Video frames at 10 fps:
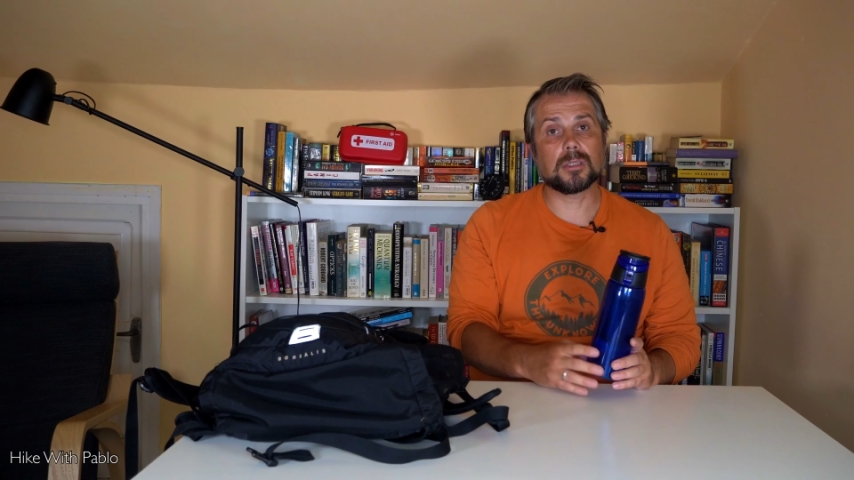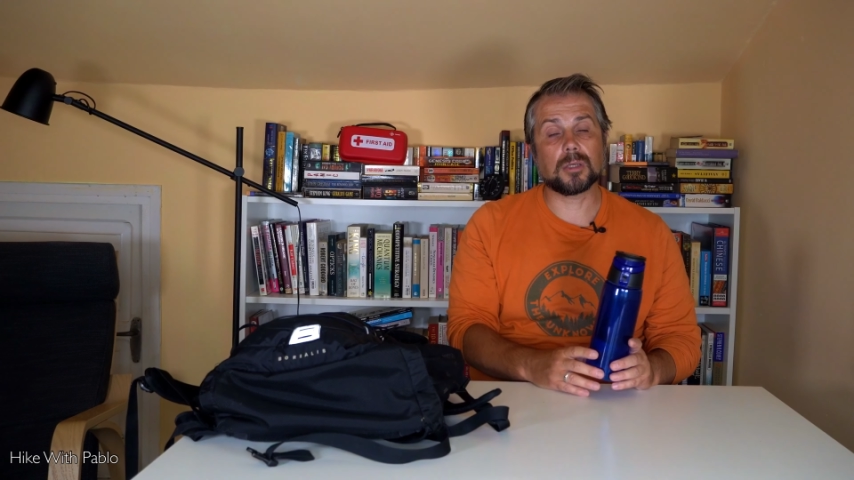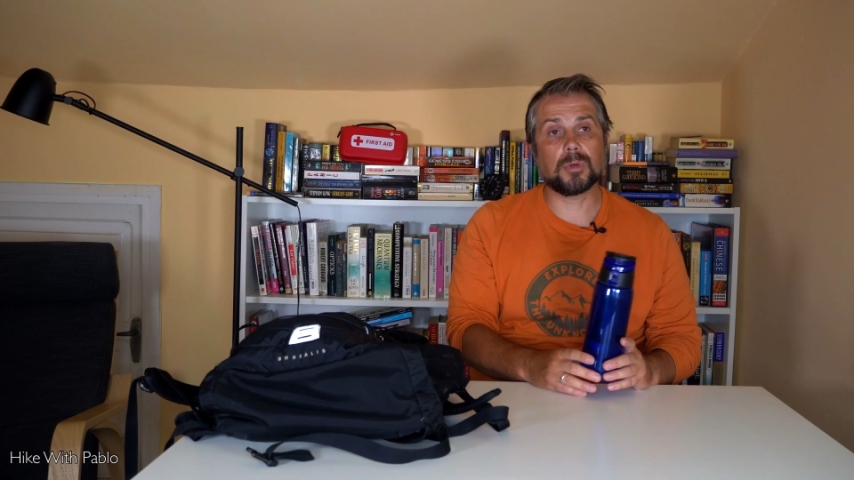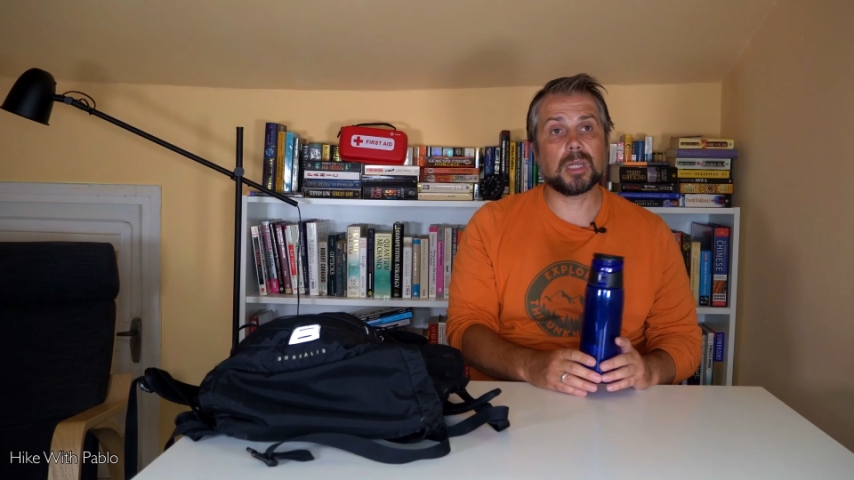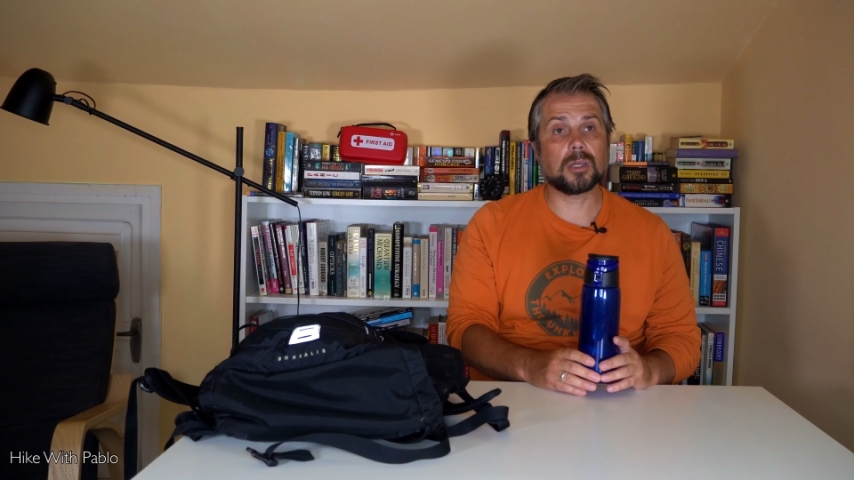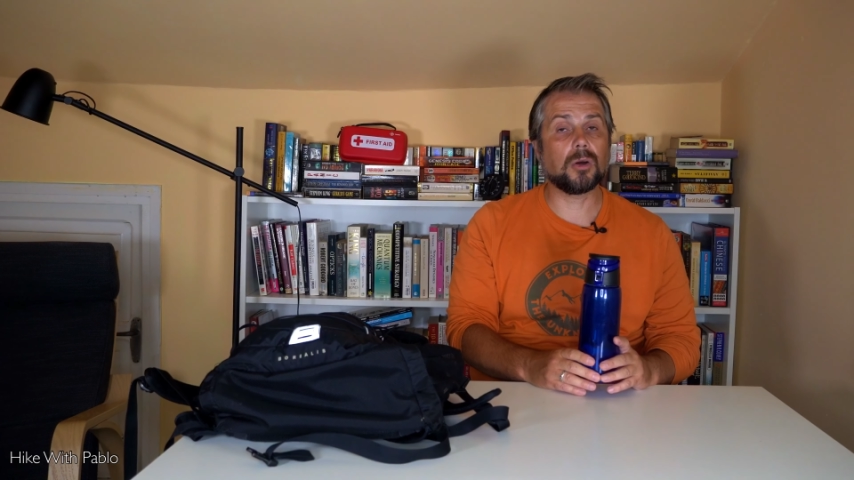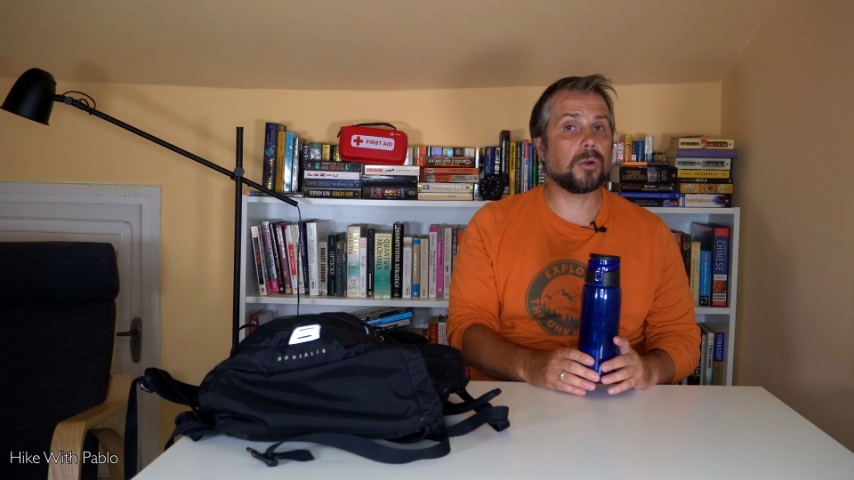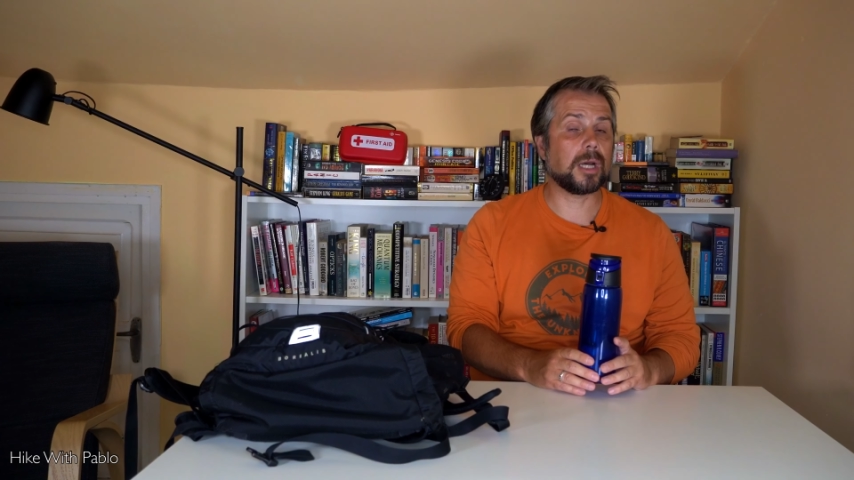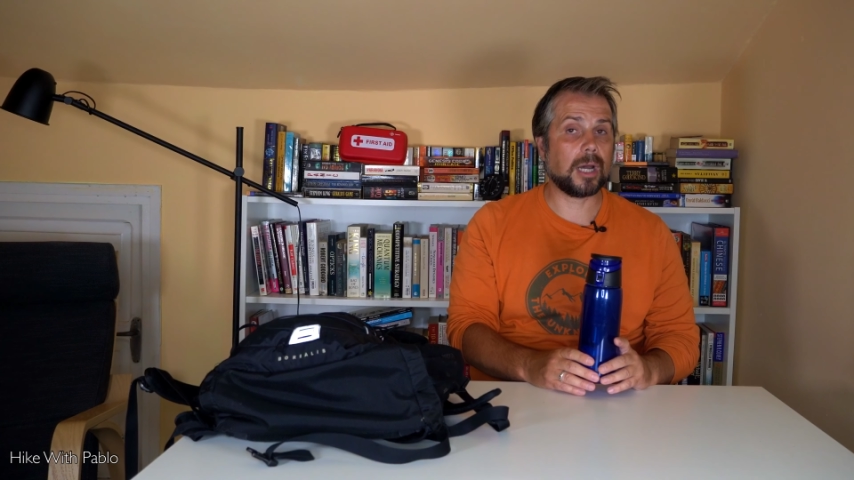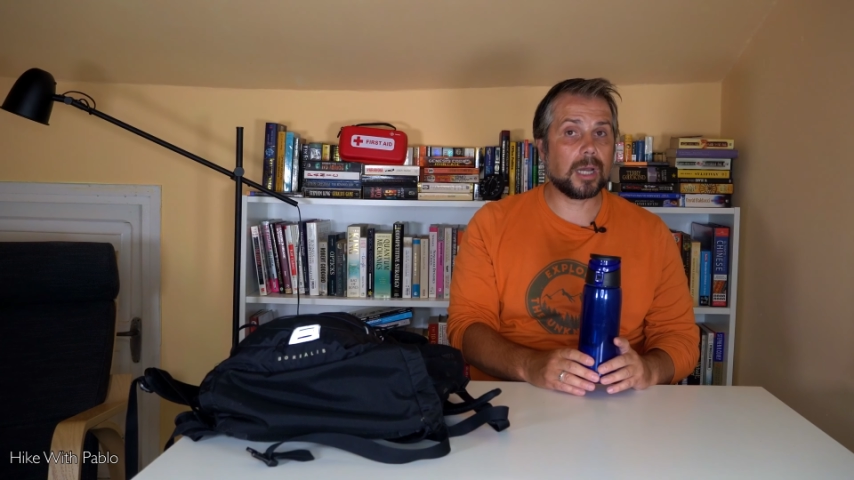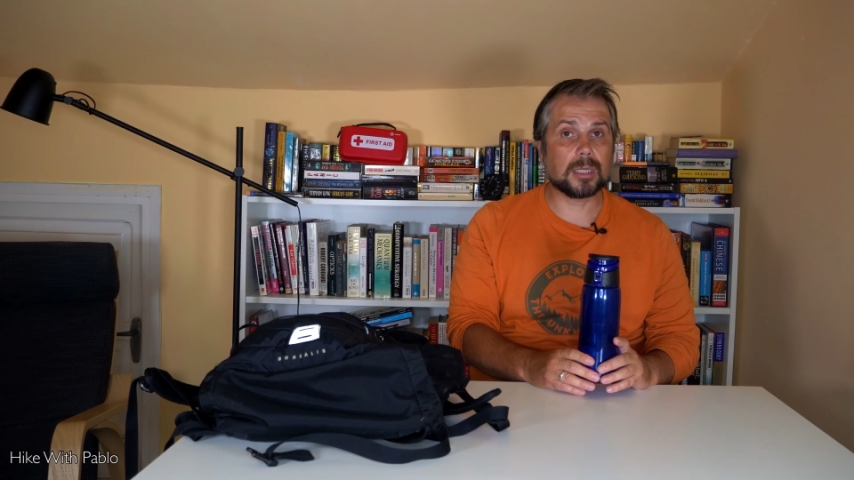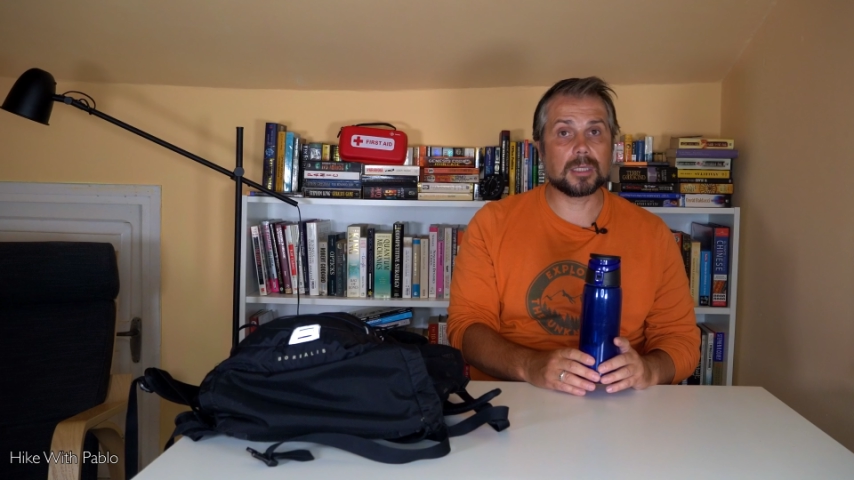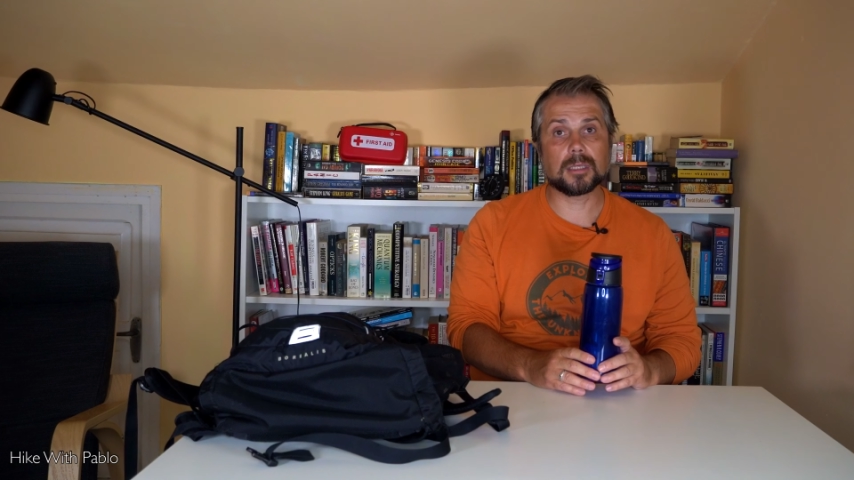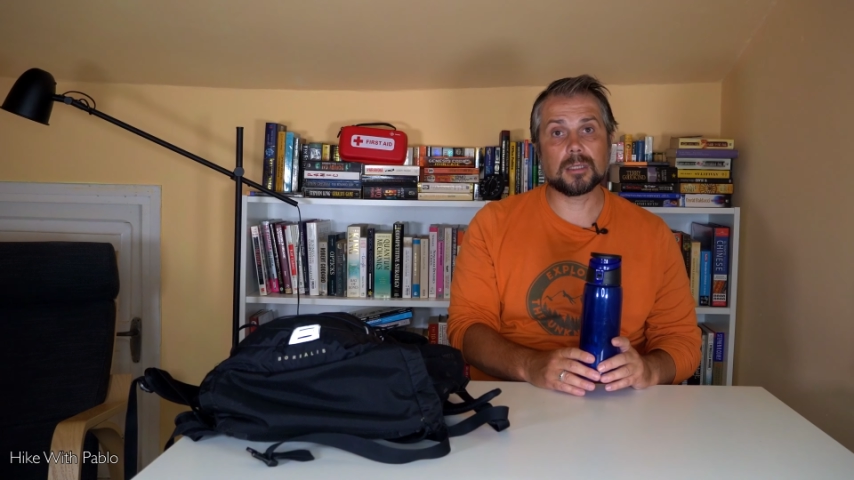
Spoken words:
that when I go on a hike,